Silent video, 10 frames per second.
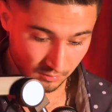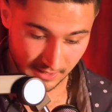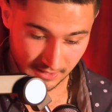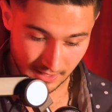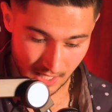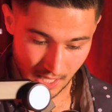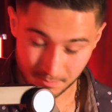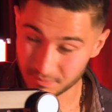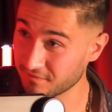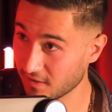my
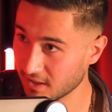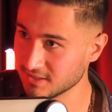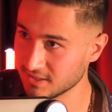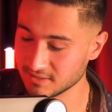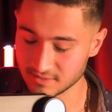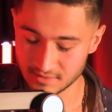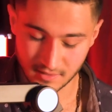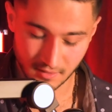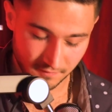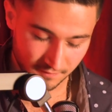amplified gigs and
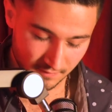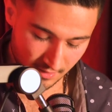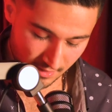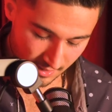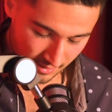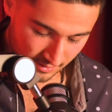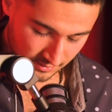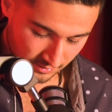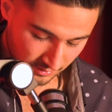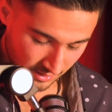stuff.
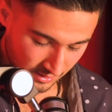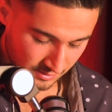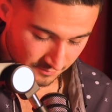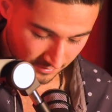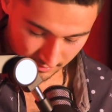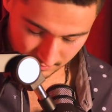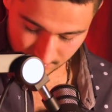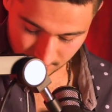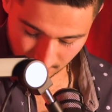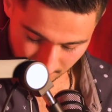So yeah,
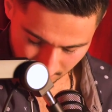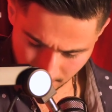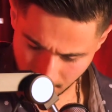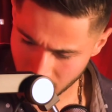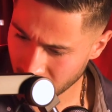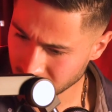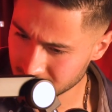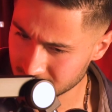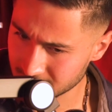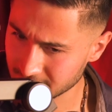I had
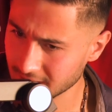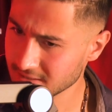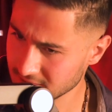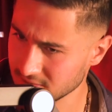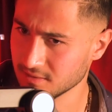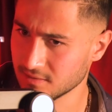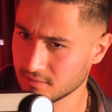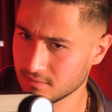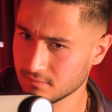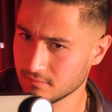it last year.
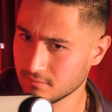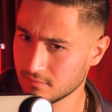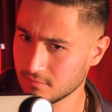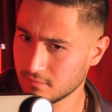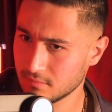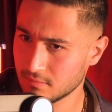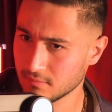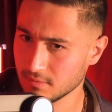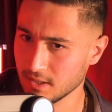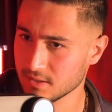
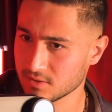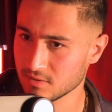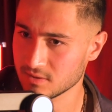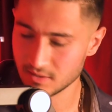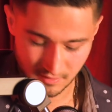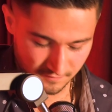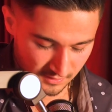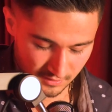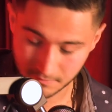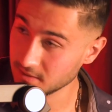Yeah, so it's not even
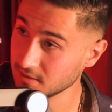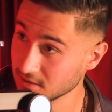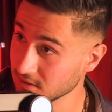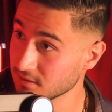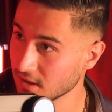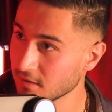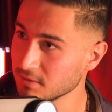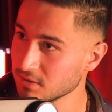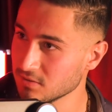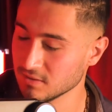been a year that I've
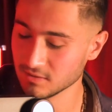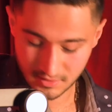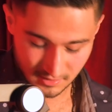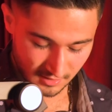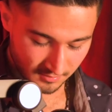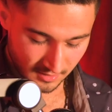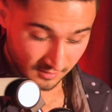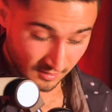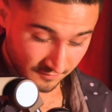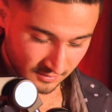been using this guitar, but I
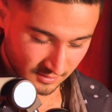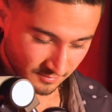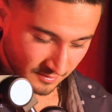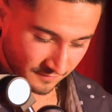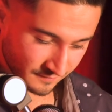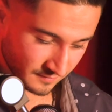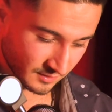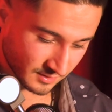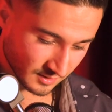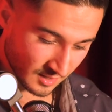love it. It's my favorite
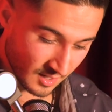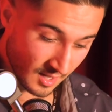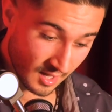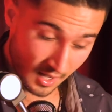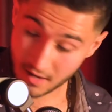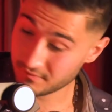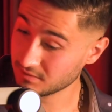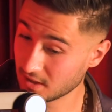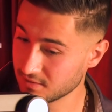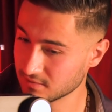guitar. I have
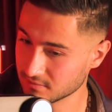another